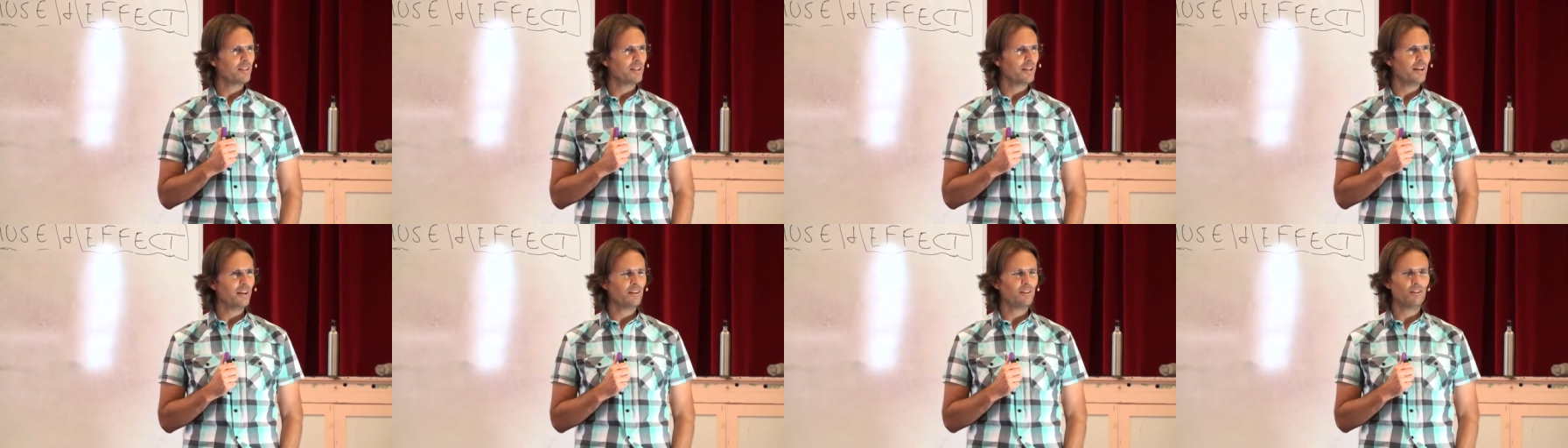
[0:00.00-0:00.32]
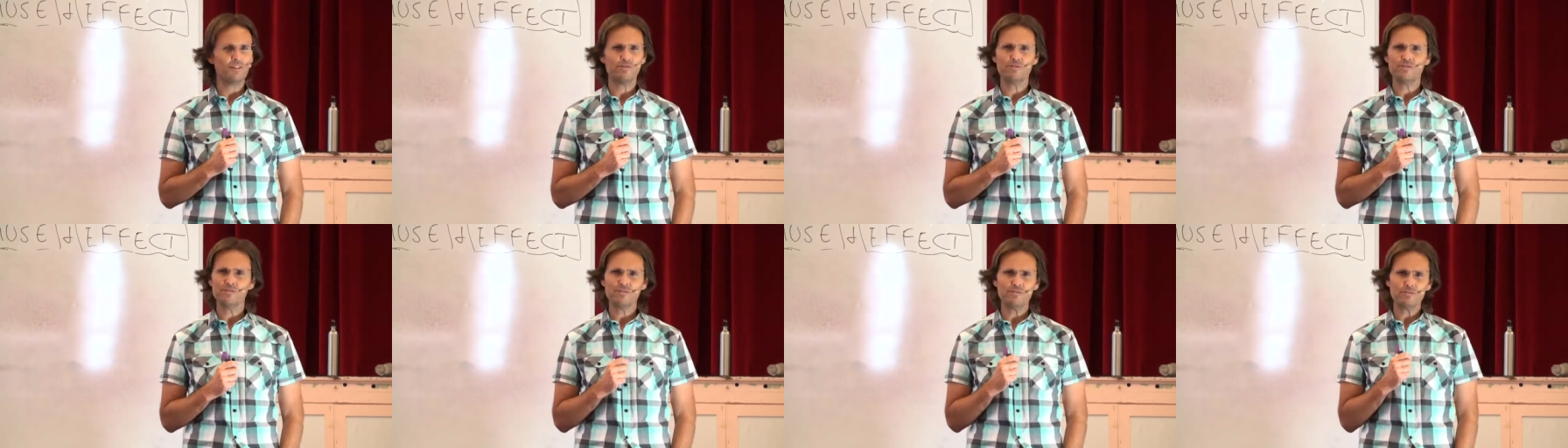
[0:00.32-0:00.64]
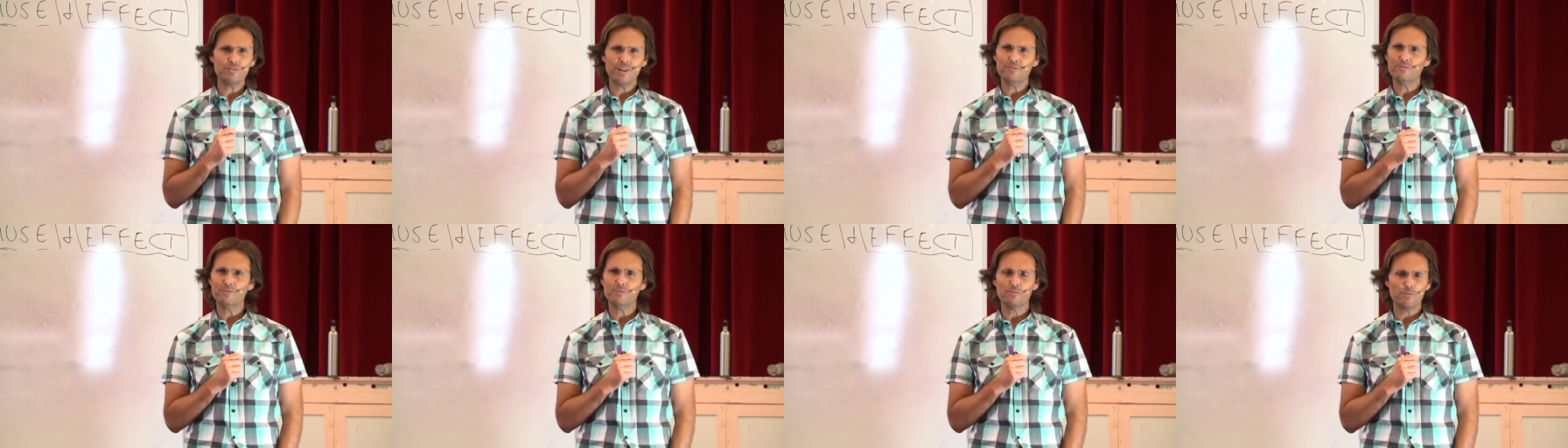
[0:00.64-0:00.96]
And I still
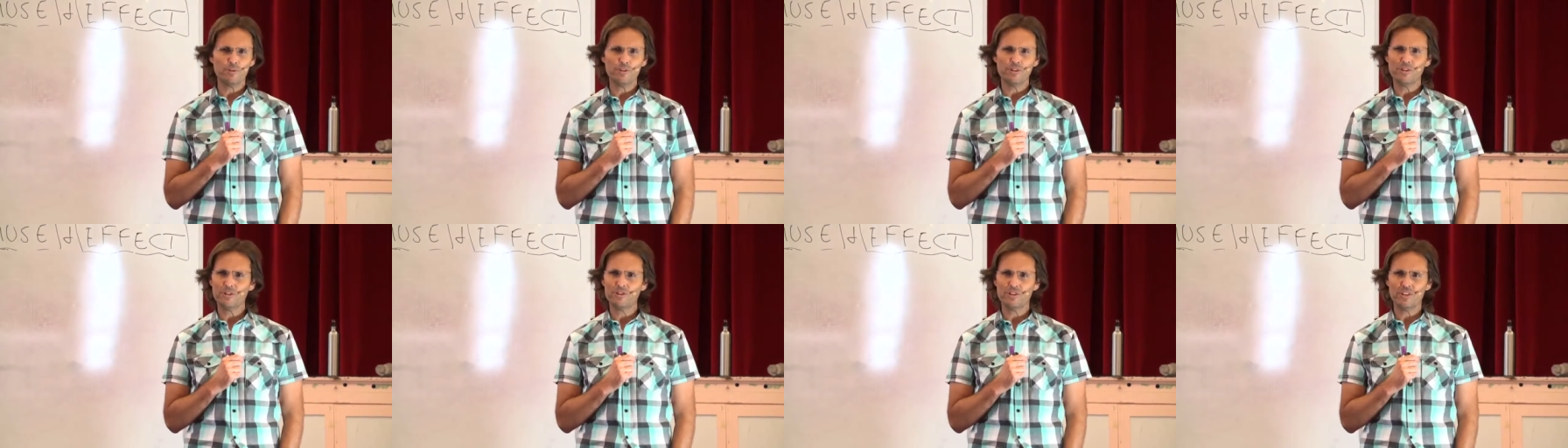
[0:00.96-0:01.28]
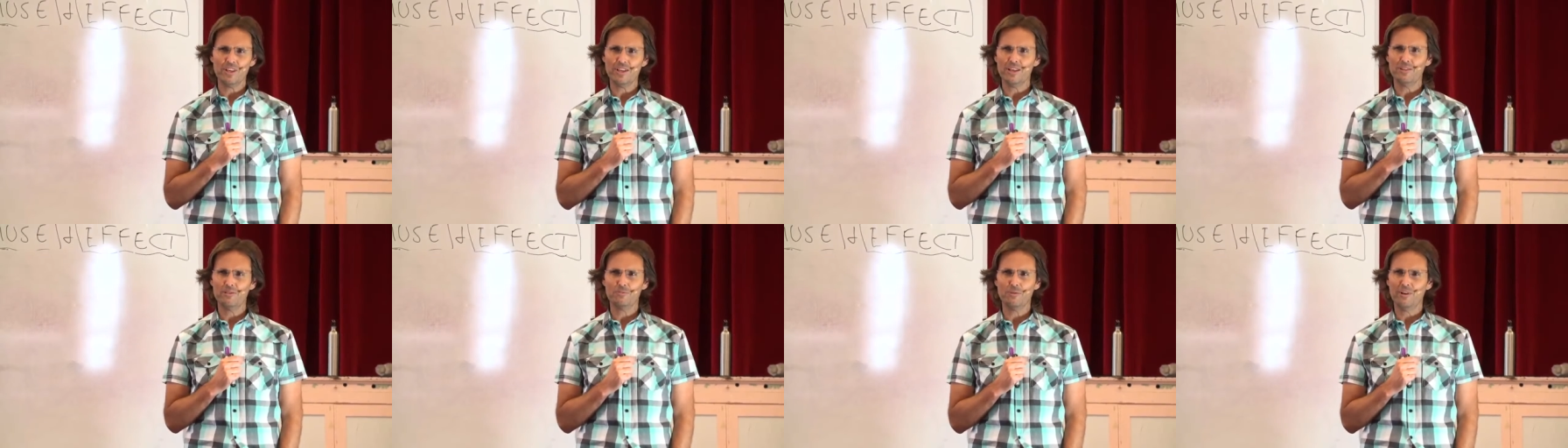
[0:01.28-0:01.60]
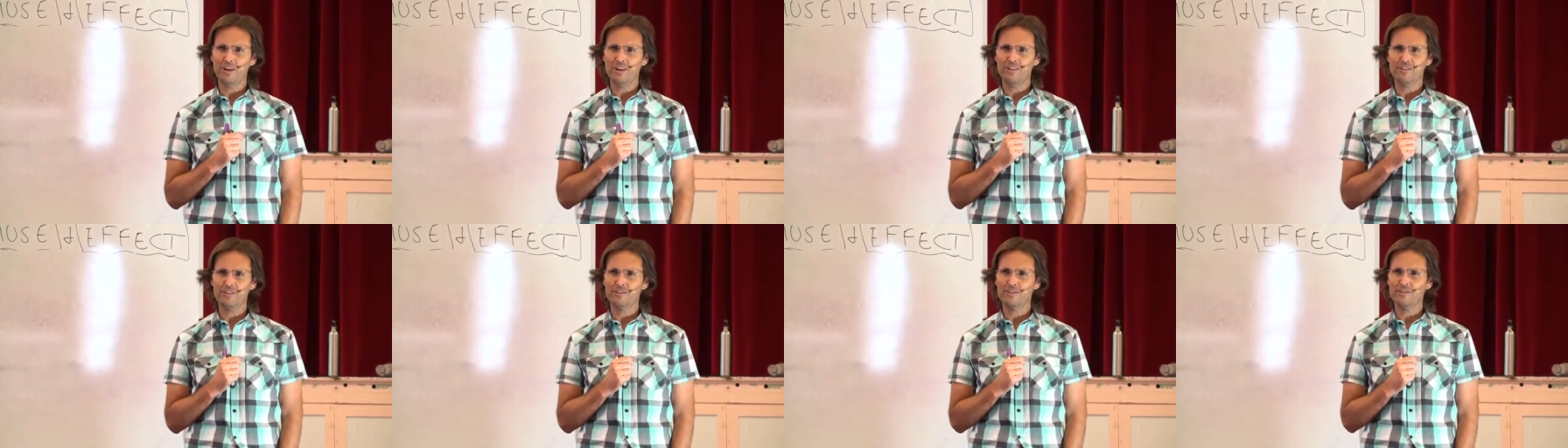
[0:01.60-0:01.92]
haven't worked out
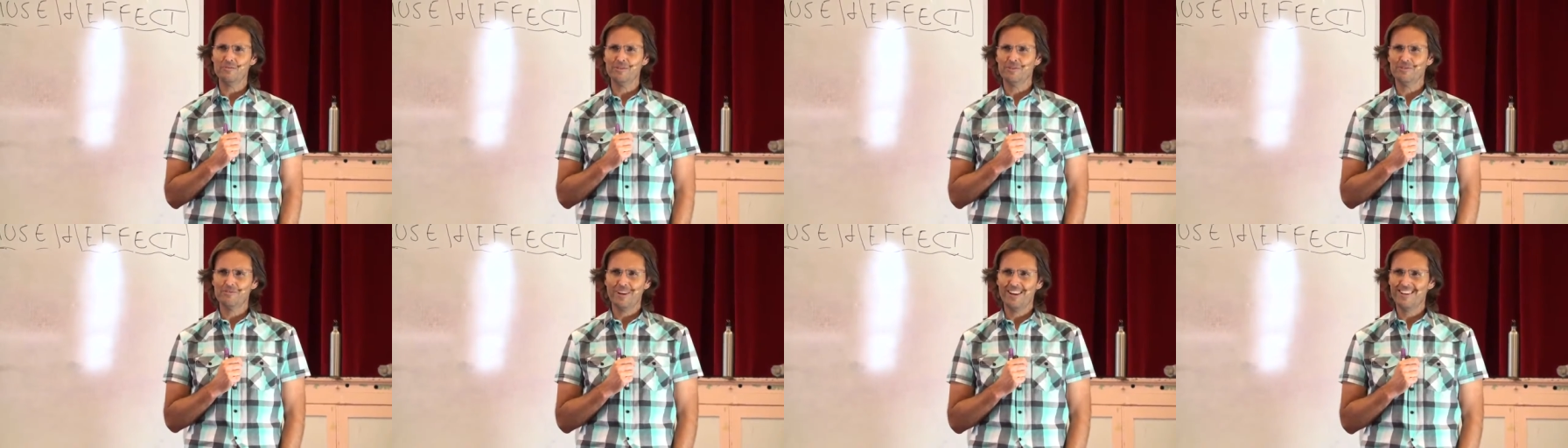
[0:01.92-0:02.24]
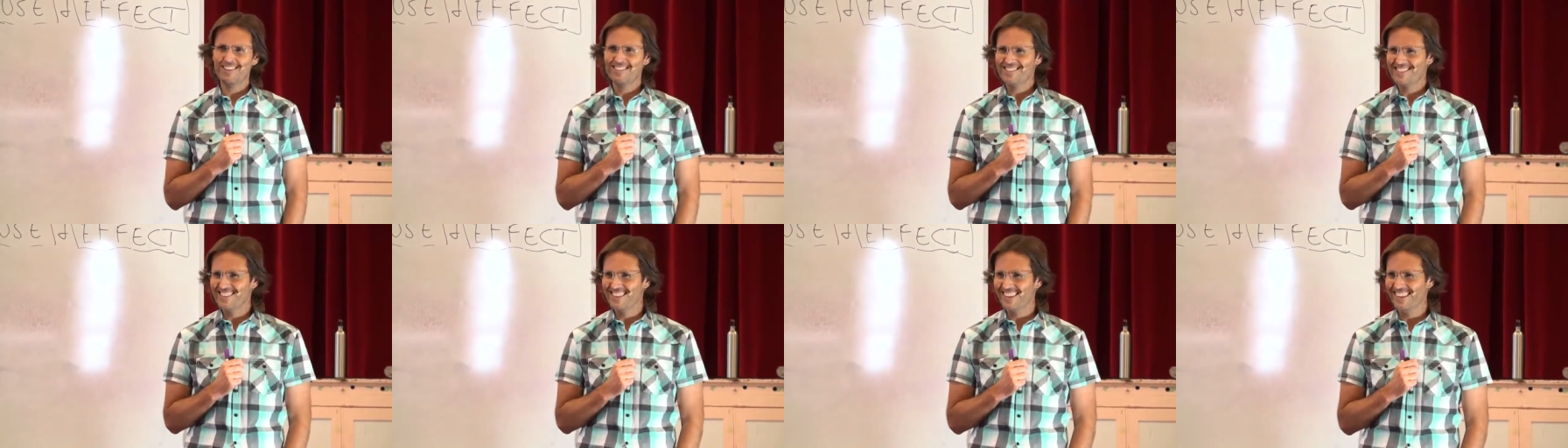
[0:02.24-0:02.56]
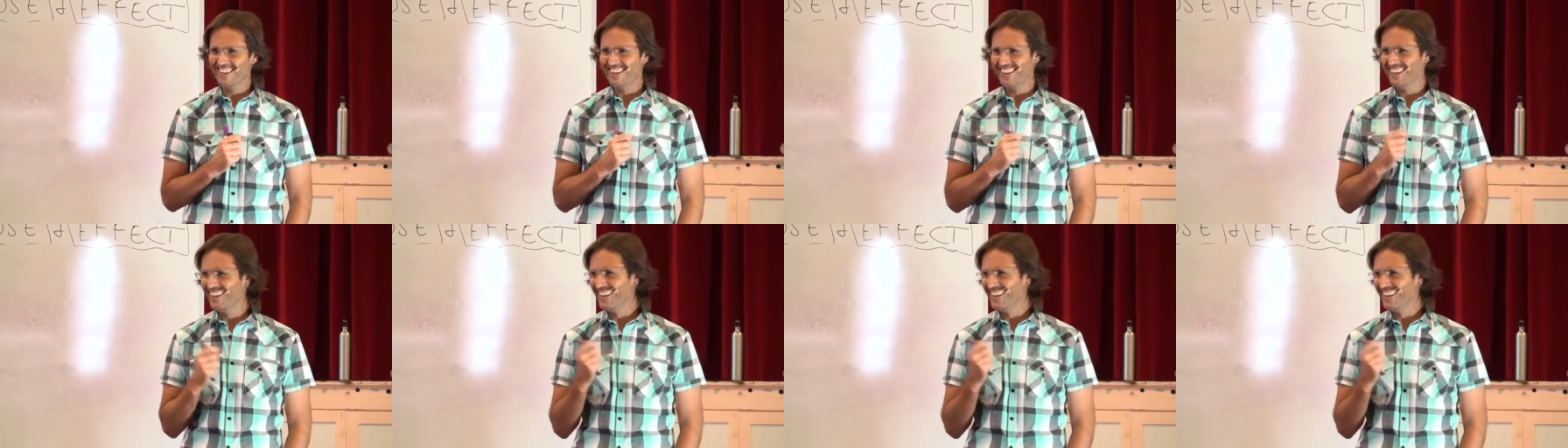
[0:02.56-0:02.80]
why the human race